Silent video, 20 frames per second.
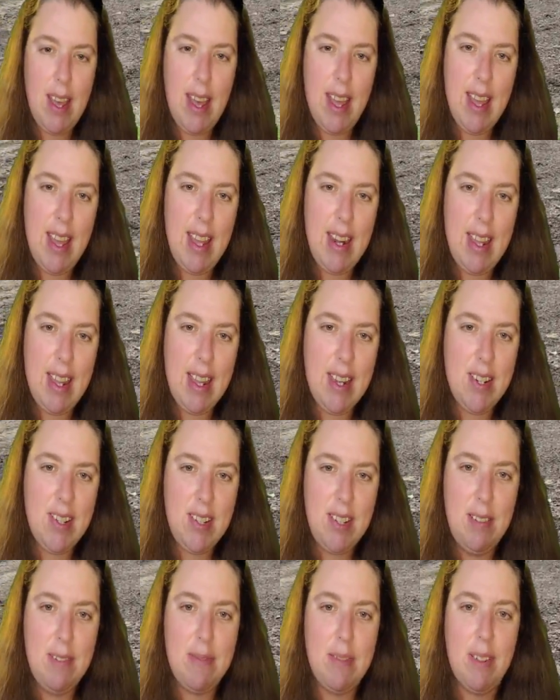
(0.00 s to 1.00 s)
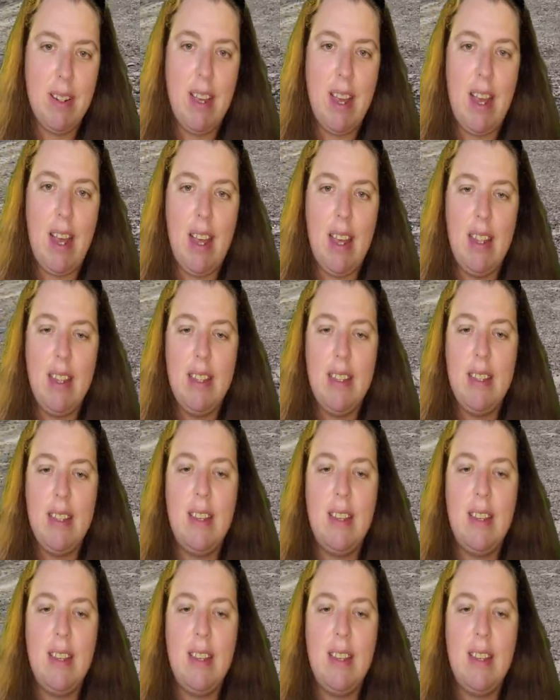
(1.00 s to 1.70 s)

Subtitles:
I had actually forgot